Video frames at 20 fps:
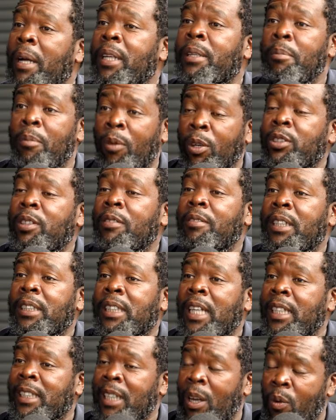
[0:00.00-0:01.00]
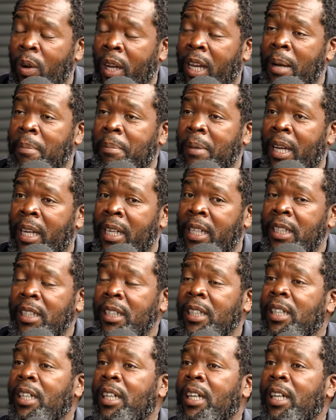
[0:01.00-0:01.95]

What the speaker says: But most of the days I wake up early.